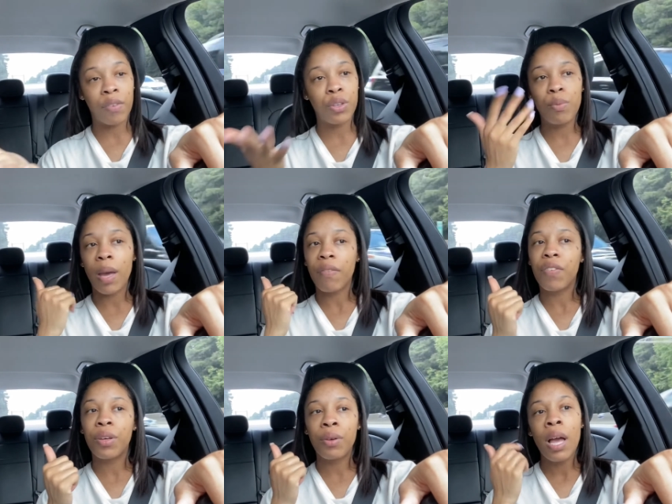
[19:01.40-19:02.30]
you may
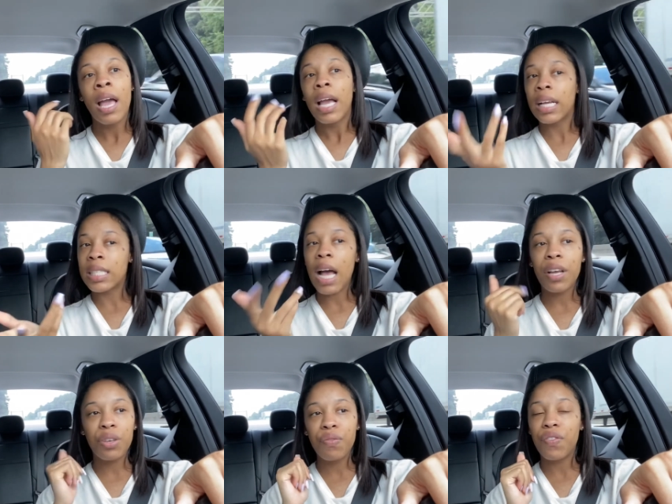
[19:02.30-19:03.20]
feel is how
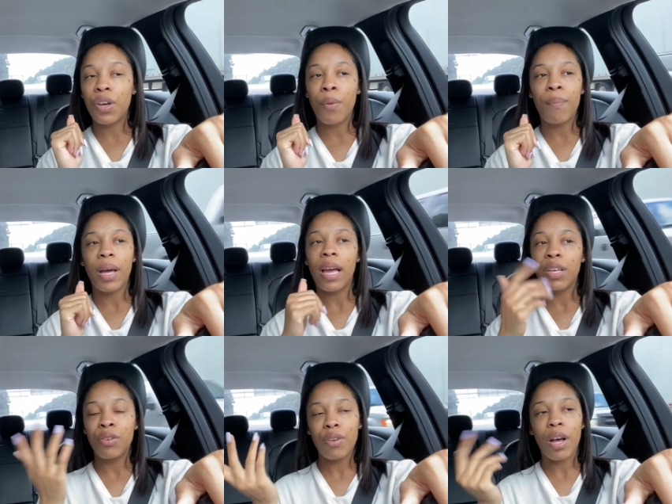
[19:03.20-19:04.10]
you feel
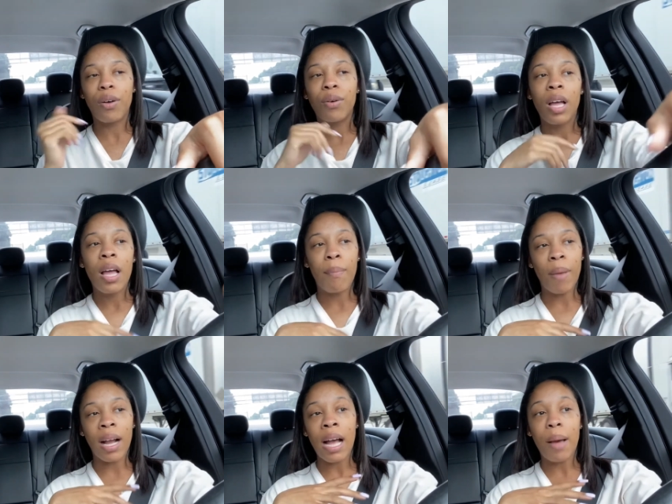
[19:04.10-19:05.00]
but you know
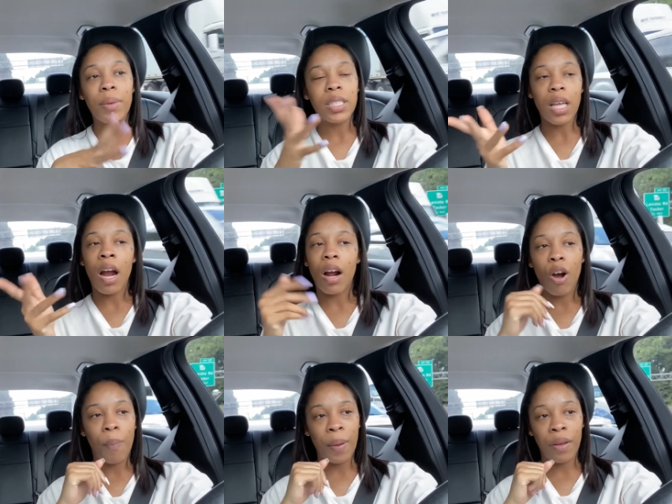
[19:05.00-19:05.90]
my comments are
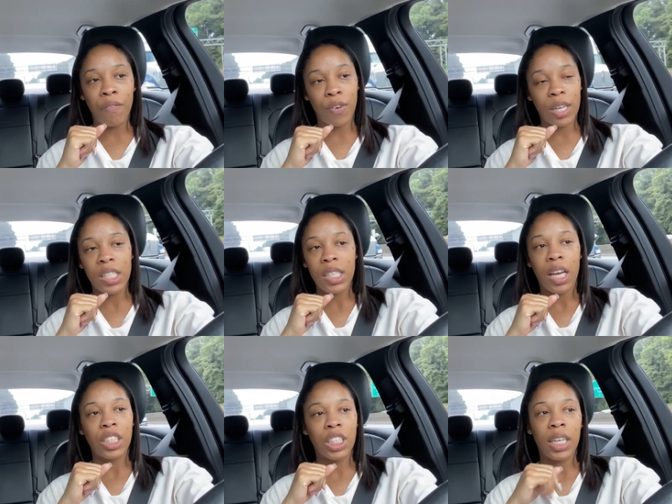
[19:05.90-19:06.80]
open for
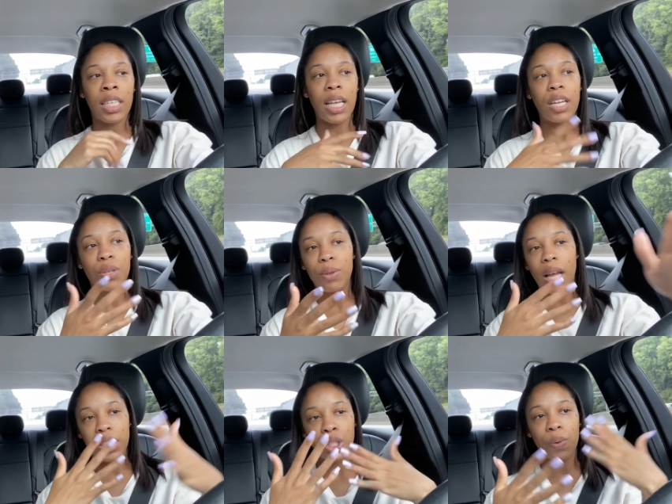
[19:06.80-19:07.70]
discussion because i do
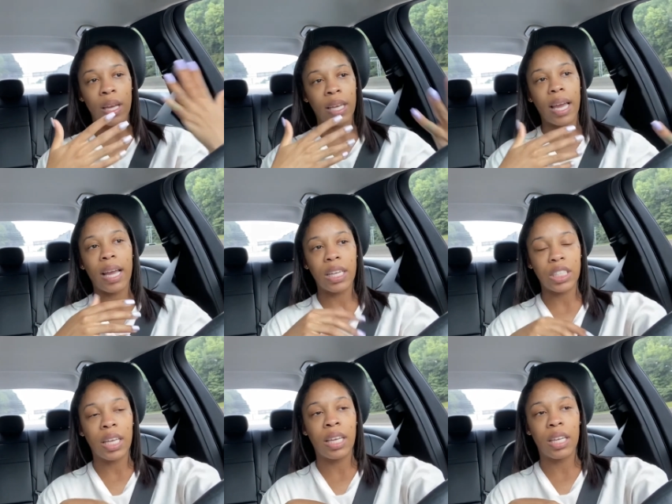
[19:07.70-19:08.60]
like to engage
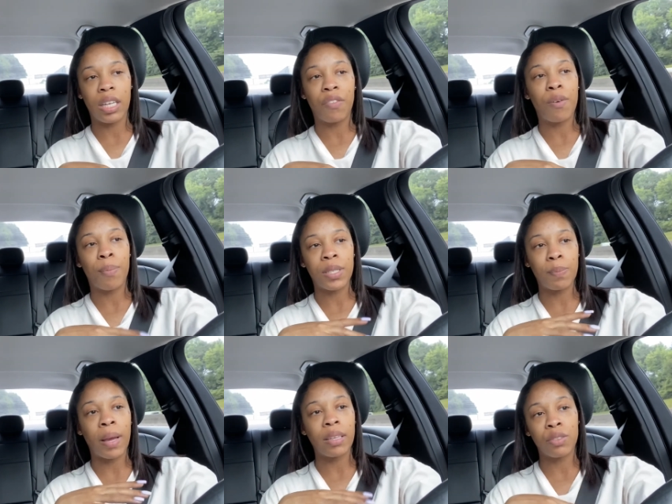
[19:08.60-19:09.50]
and get different
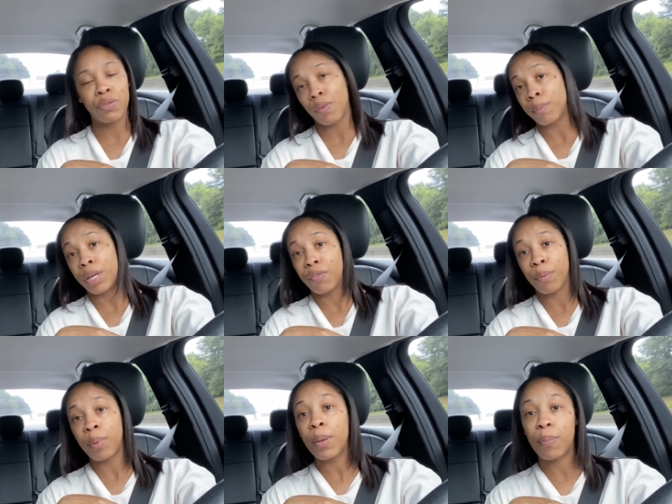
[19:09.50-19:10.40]
perspectives from
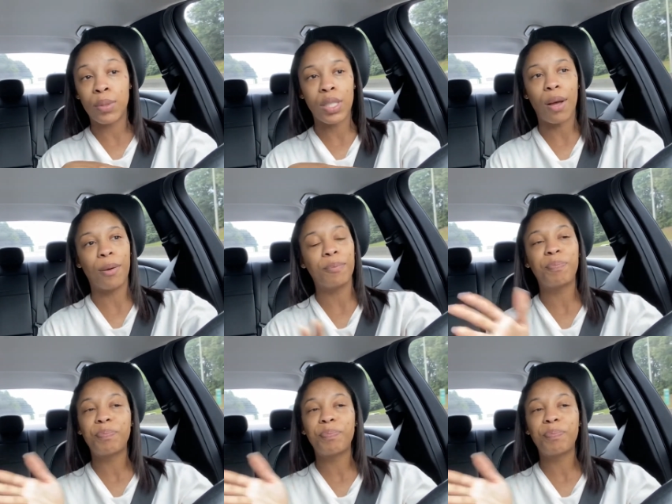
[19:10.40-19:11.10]
different people so